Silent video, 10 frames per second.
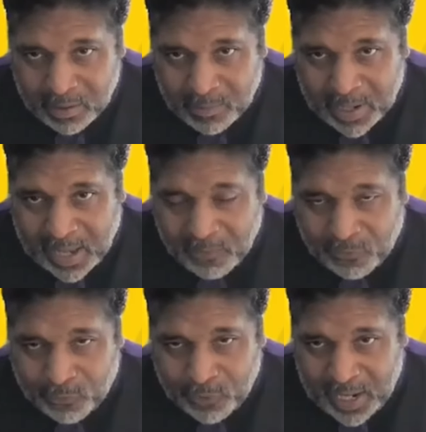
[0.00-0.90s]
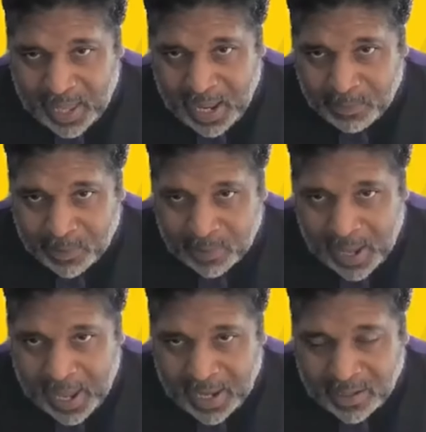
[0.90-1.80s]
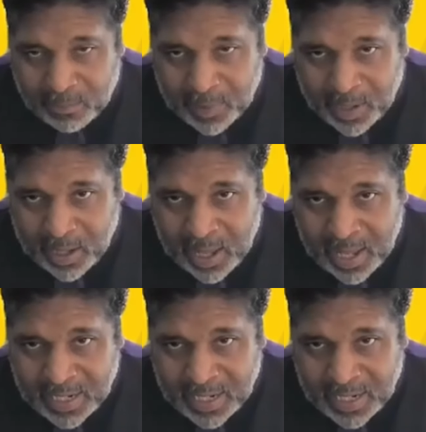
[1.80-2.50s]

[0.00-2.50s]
but that free labor had to be